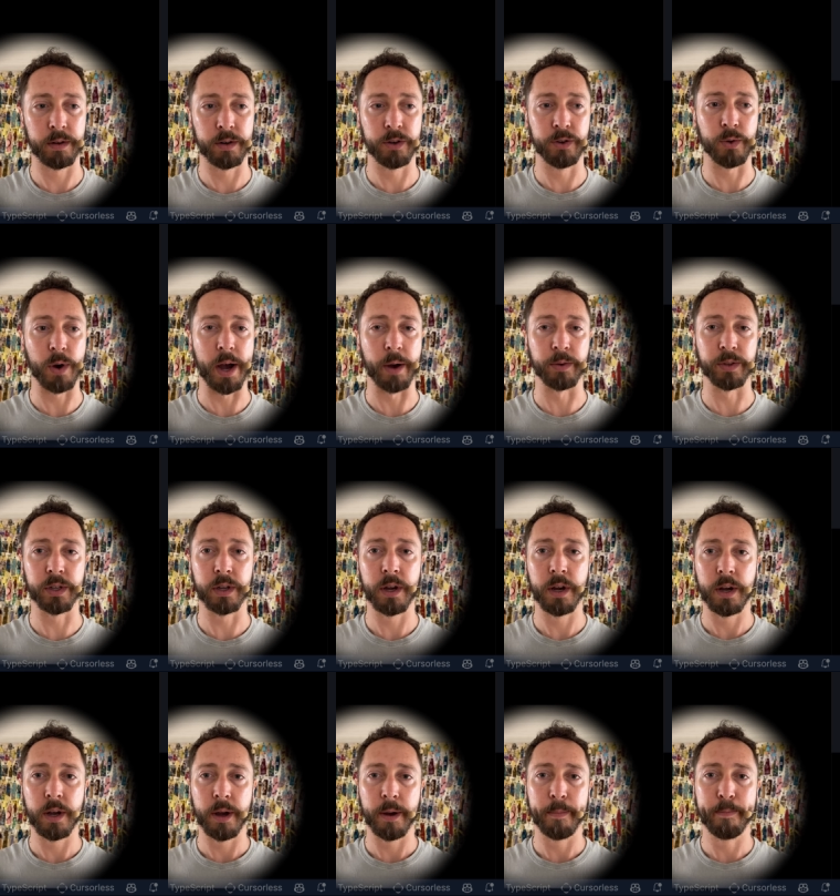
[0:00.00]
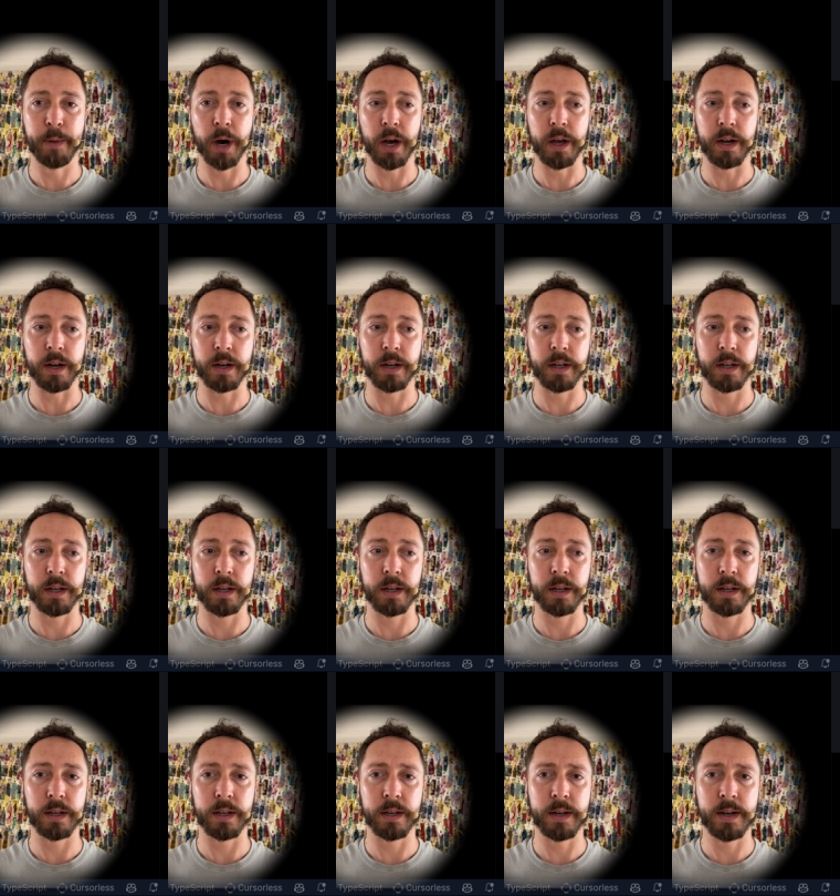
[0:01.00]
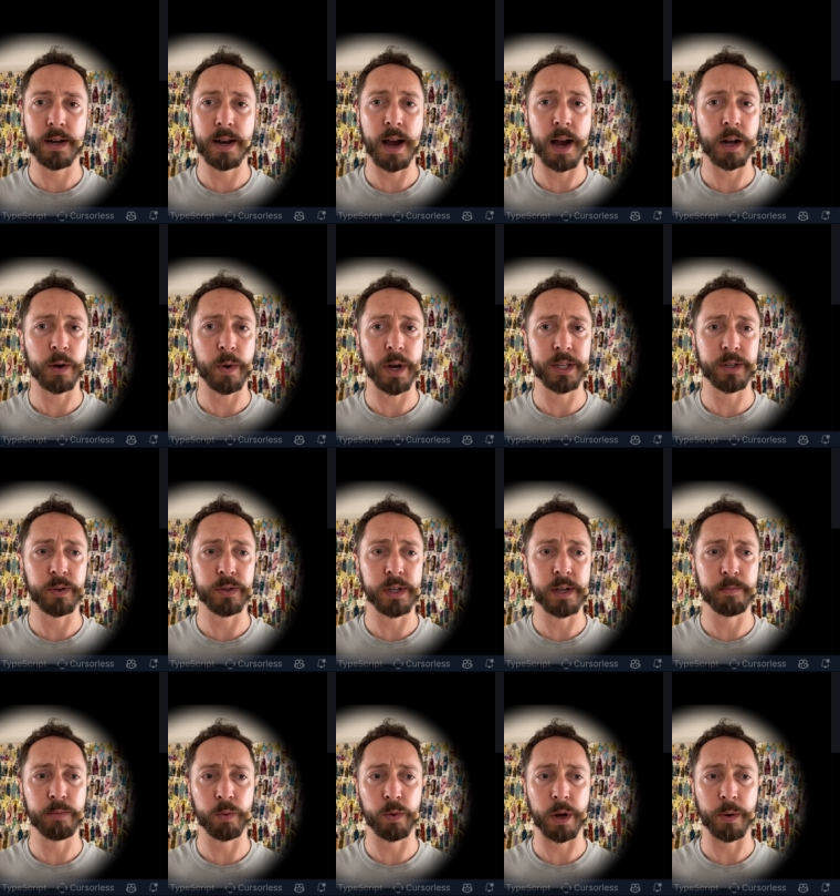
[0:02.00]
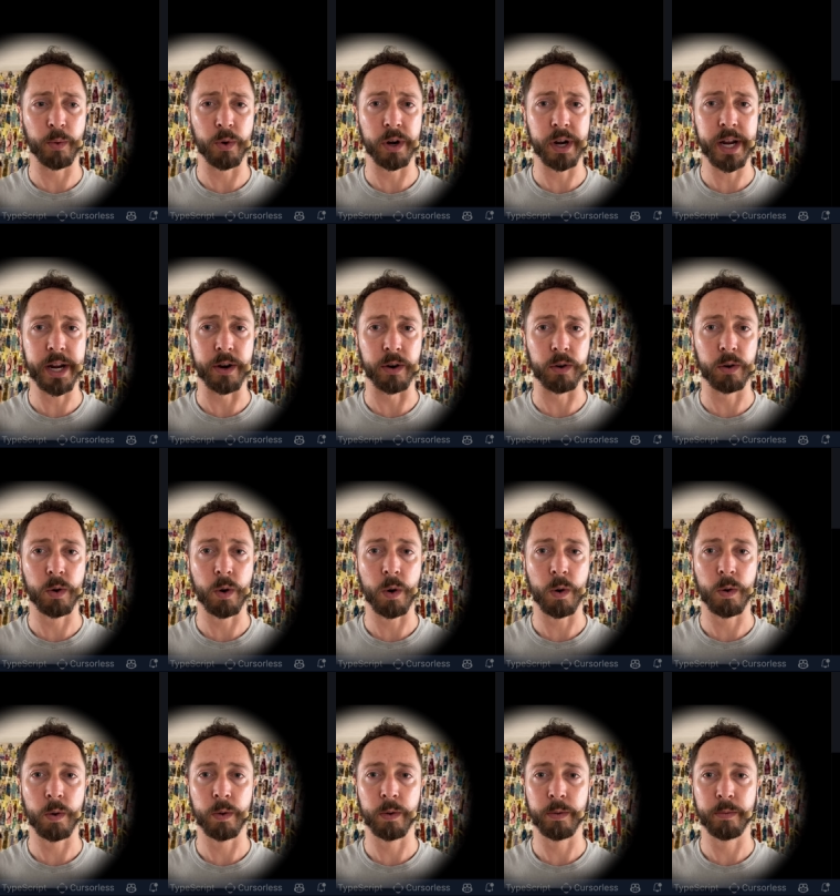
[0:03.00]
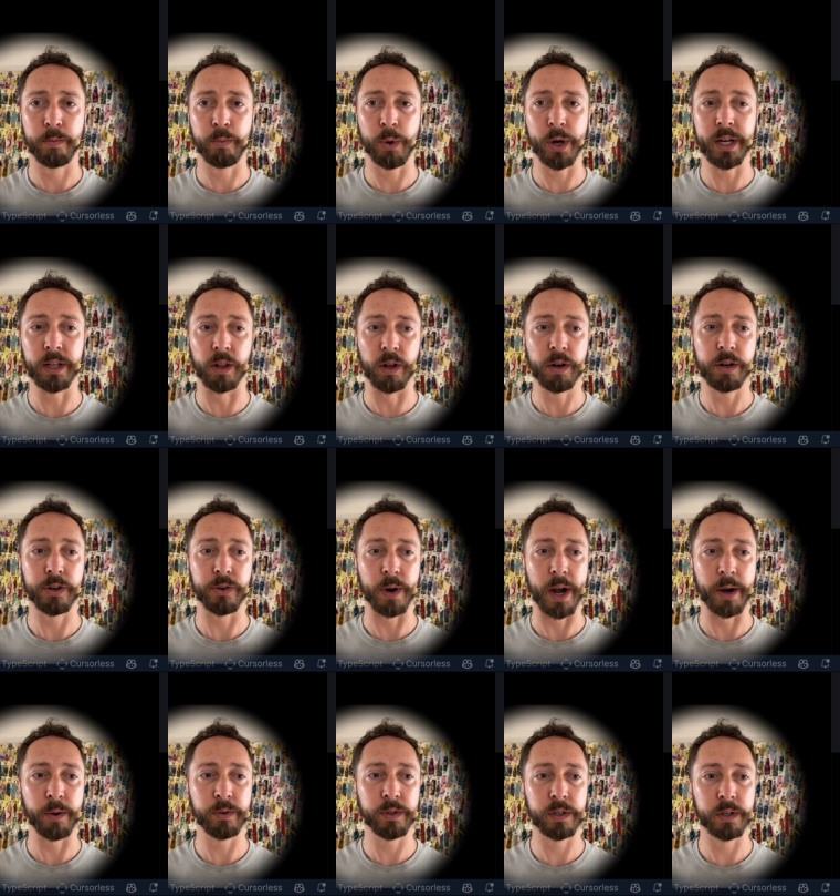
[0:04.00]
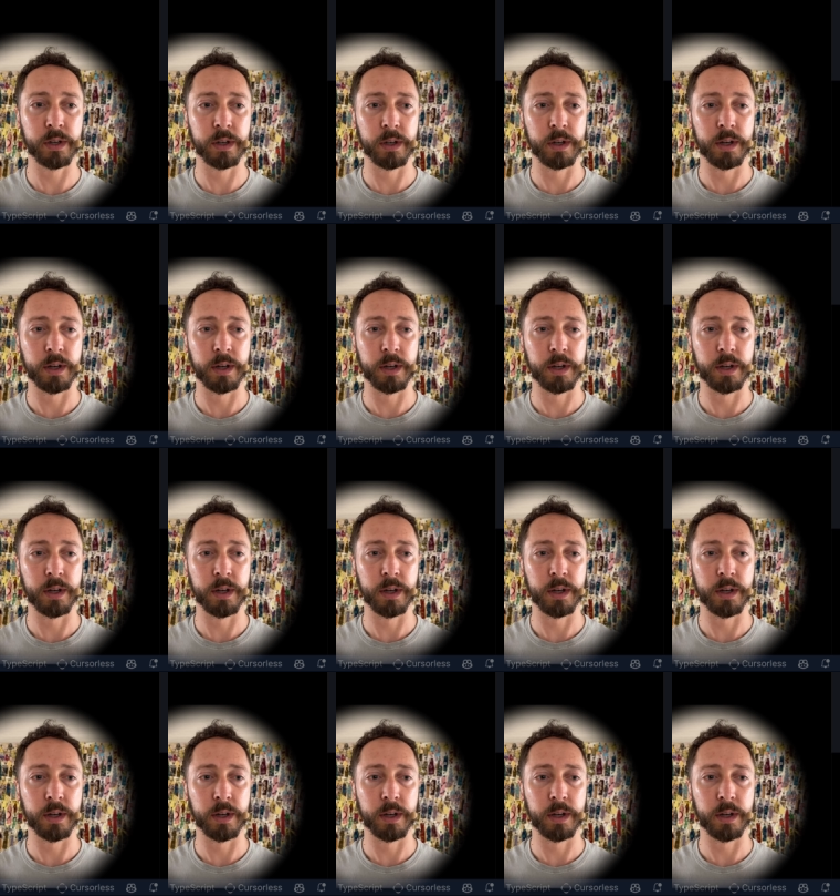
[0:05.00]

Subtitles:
drowse. But not quite so simple when we're here, pre-look, drowse.